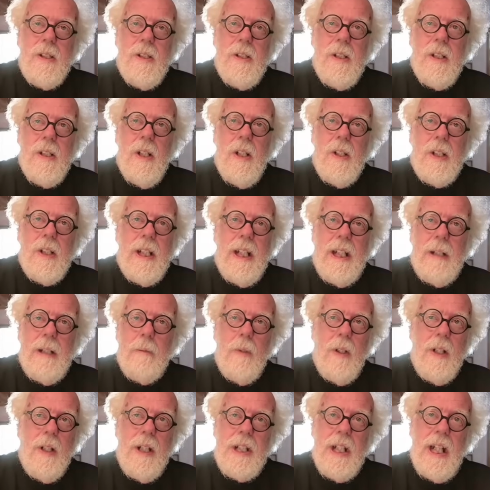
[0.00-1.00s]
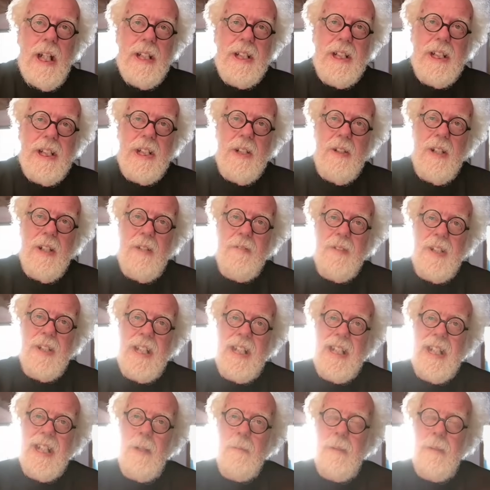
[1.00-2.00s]
Okay, well, as I don't have any,
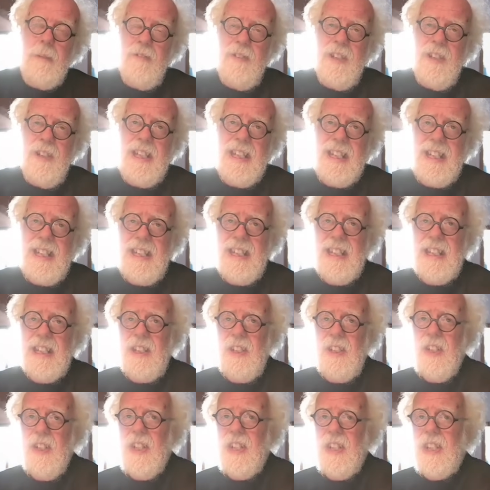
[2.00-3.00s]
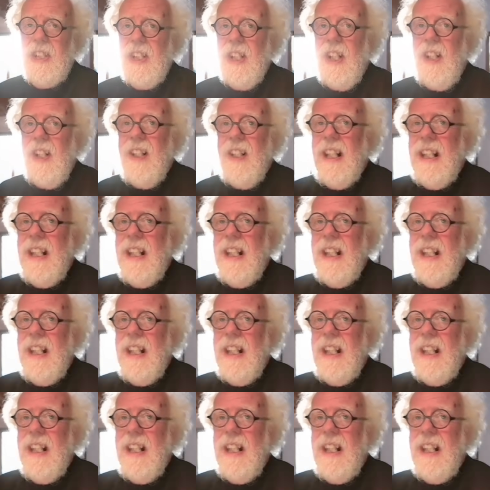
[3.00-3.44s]
that'll be fantastic. Good. All right.